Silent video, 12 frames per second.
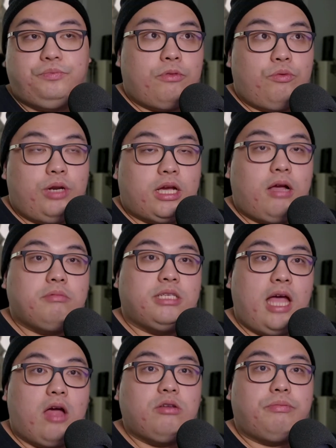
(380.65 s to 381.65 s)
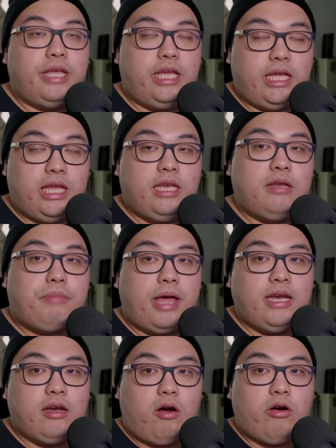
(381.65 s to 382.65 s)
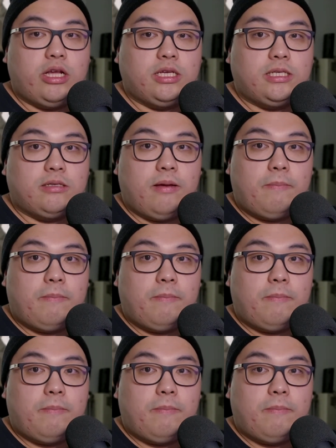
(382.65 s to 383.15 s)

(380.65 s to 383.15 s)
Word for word: When it comes down to being an independent artist,